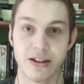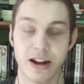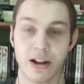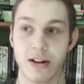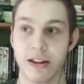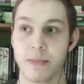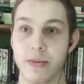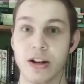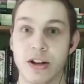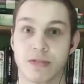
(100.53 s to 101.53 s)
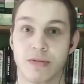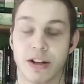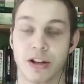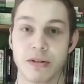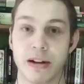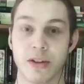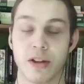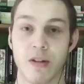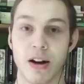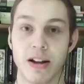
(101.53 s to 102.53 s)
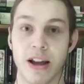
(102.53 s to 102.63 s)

and a lot of them just want to do whatever they want.